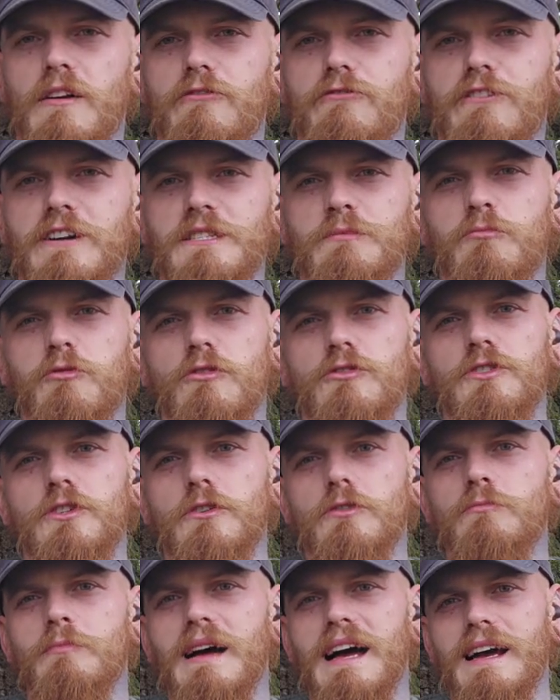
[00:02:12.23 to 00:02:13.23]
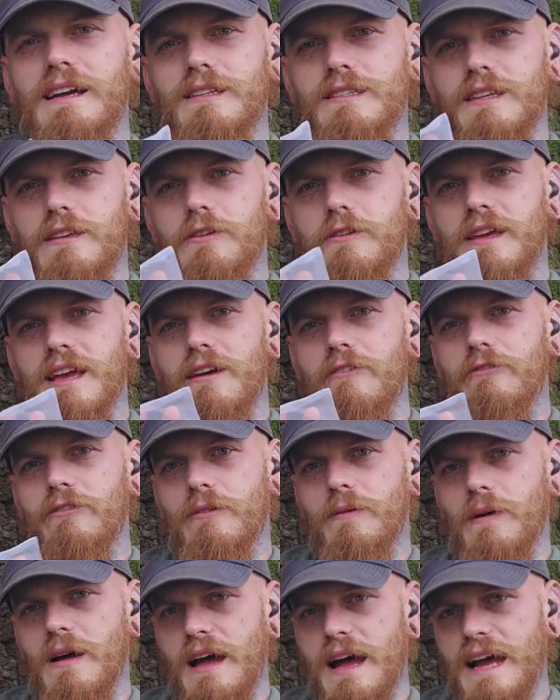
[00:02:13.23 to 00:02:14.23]
like fresh produce bags that you get
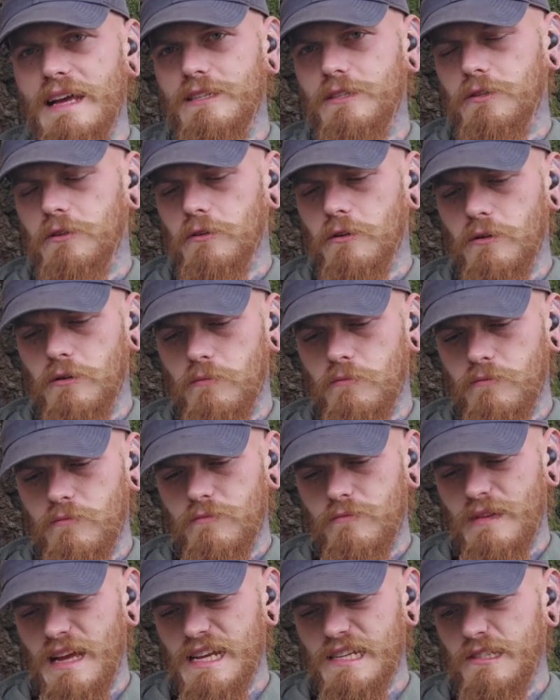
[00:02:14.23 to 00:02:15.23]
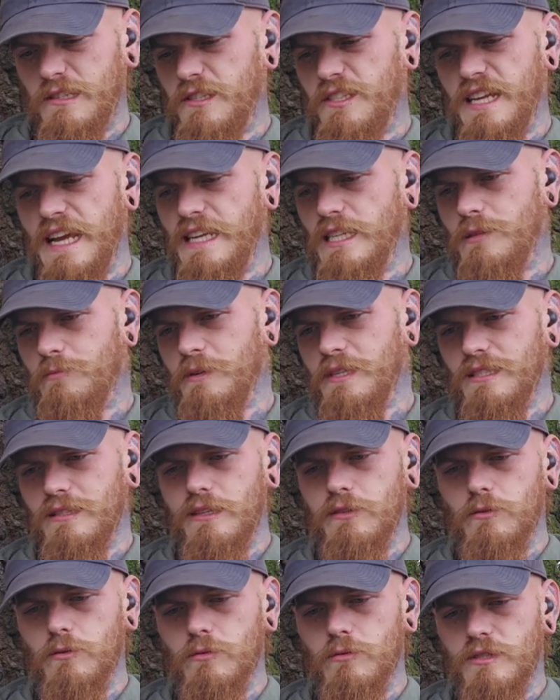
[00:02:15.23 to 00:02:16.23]
from uh, Asda, Asda, Sainsbury's,
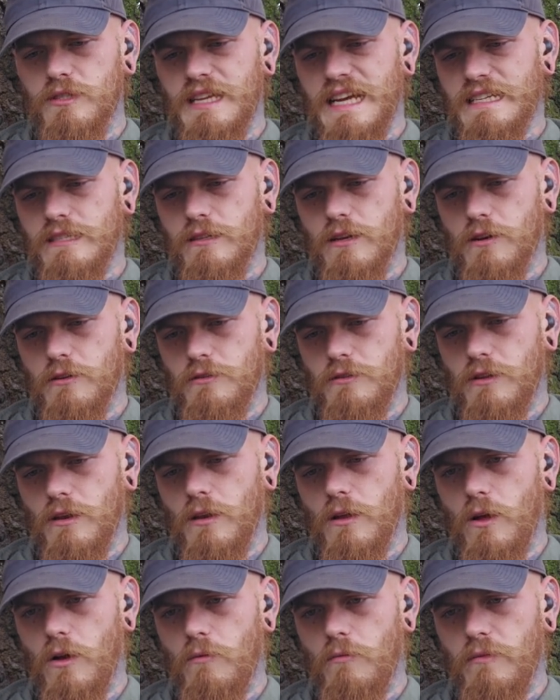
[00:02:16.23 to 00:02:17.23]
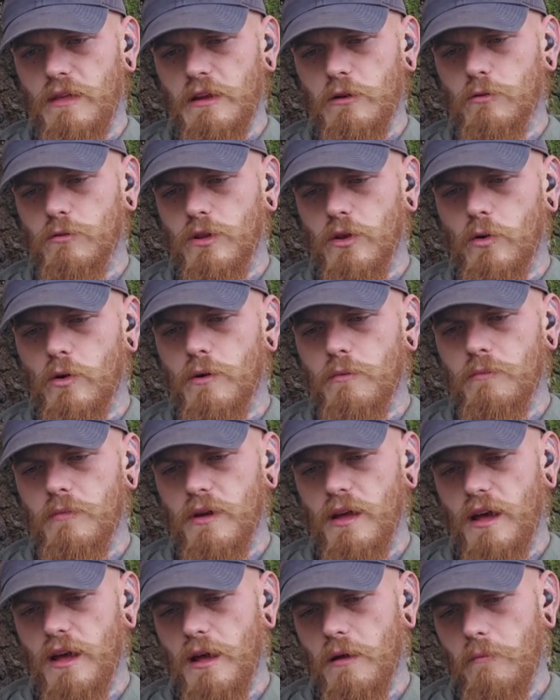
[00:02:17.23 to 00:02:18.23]
Lidl's, Tesco's, the lot. They all do them.
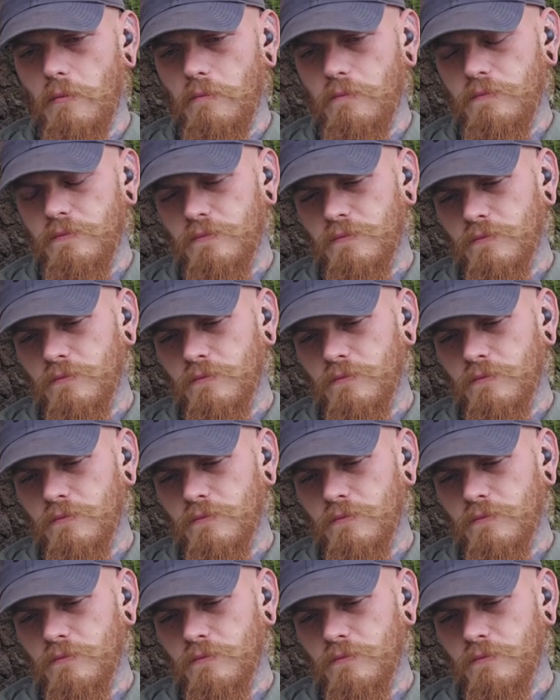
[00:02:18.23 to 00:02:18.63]
Um,